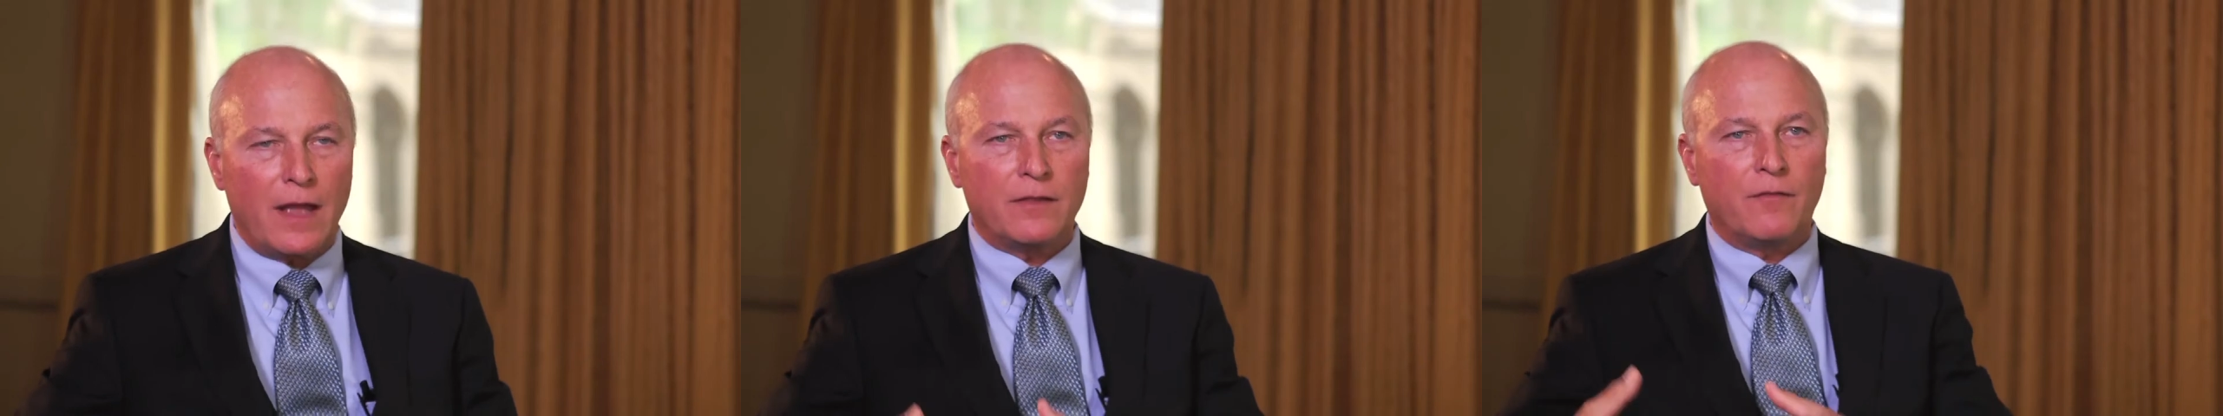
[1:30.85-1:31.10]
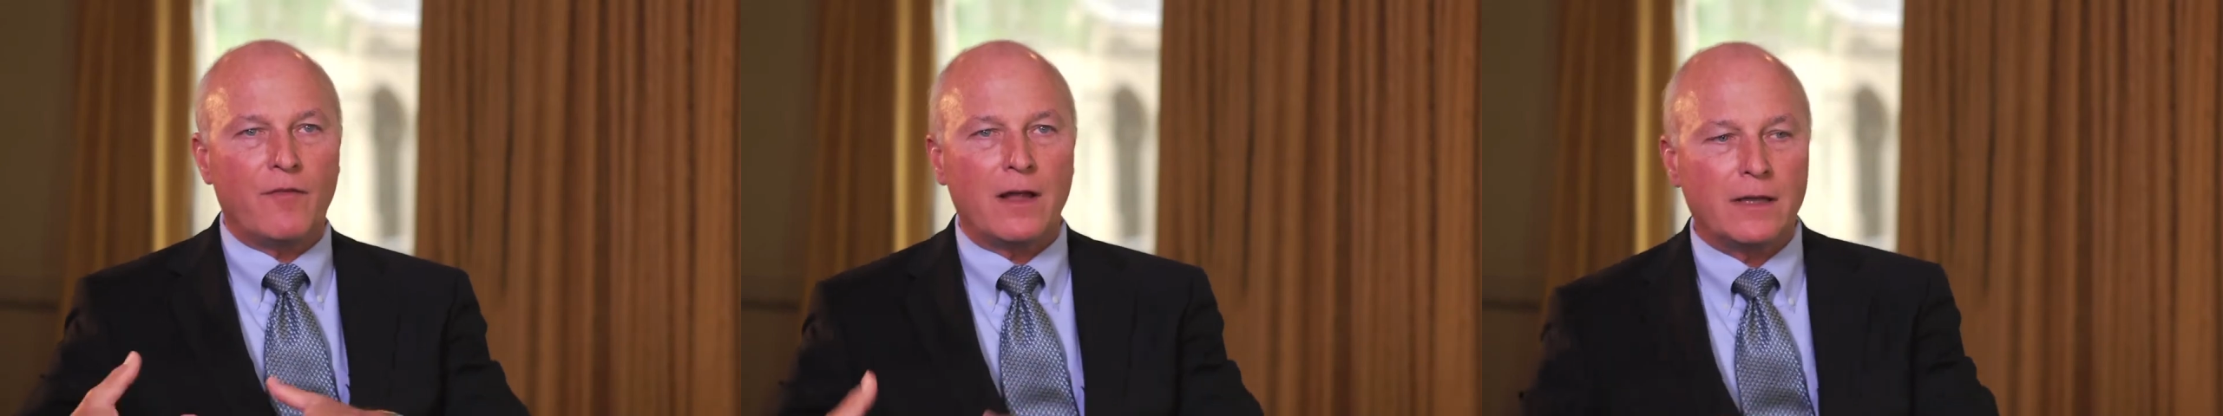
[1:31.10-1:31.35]
and
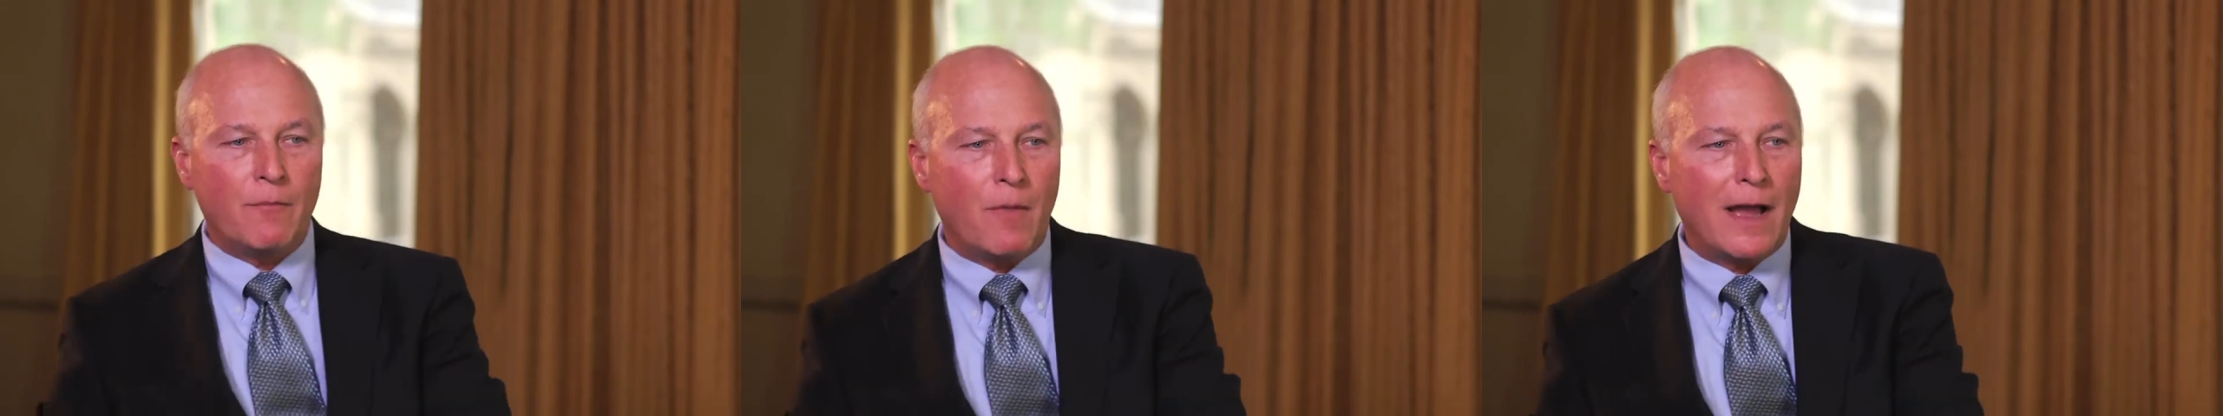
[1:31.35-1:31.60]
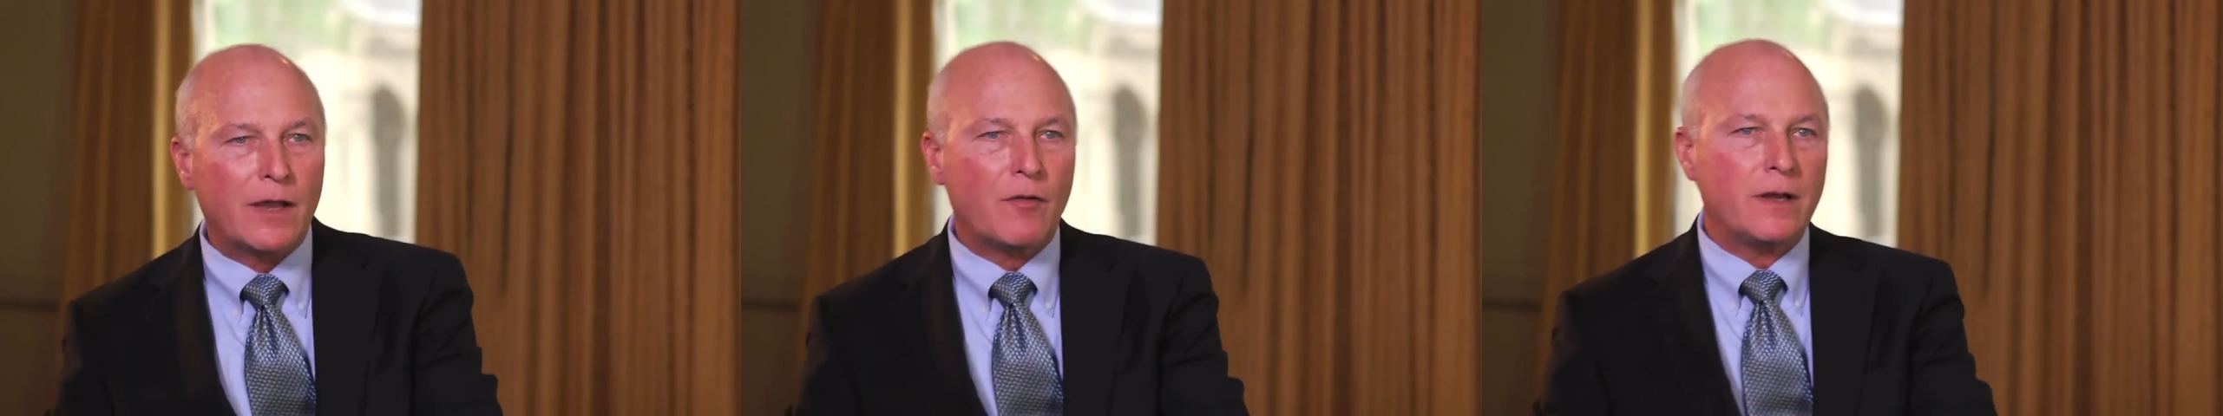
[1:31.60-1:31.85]
to finally
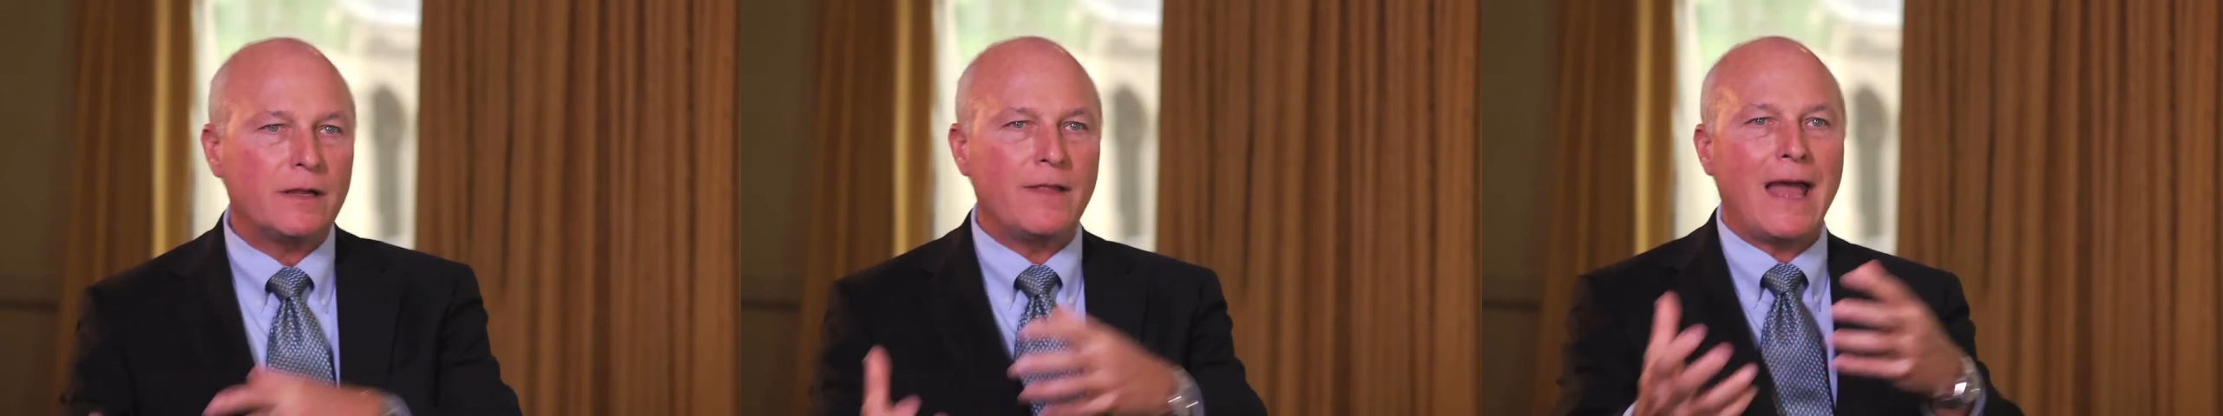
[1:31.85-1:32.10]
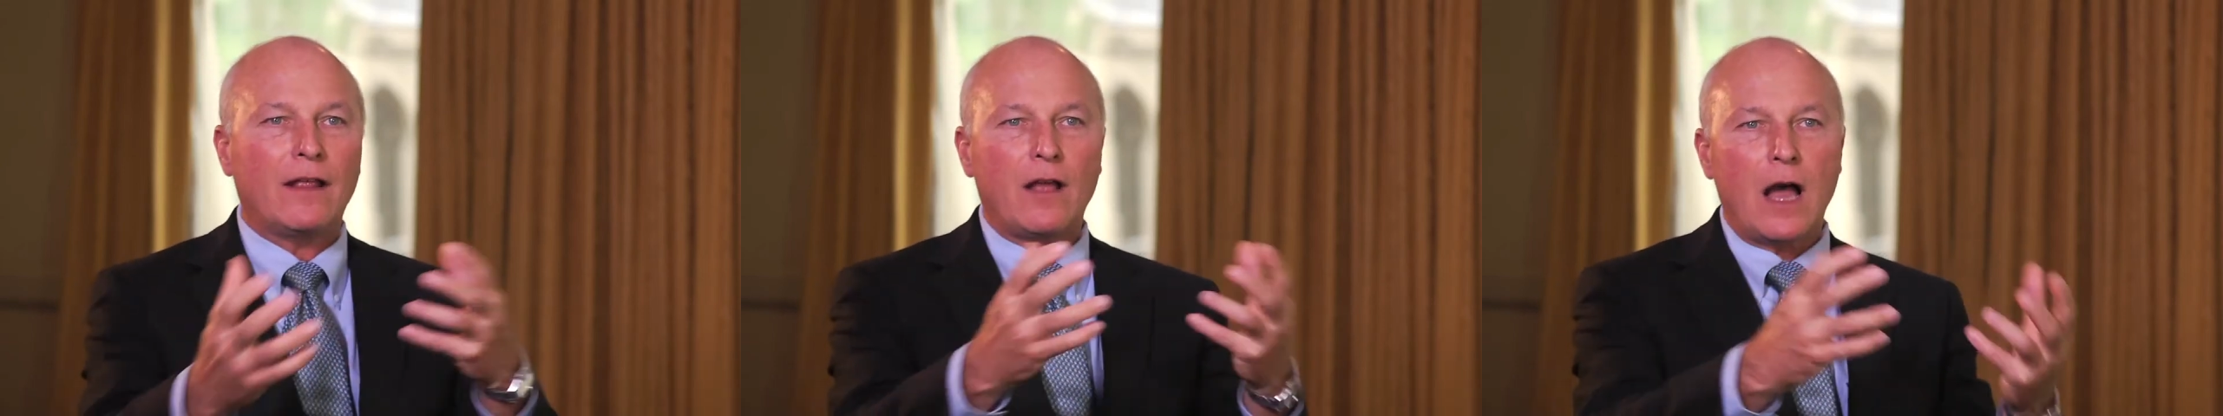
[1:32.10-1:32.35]
migrating that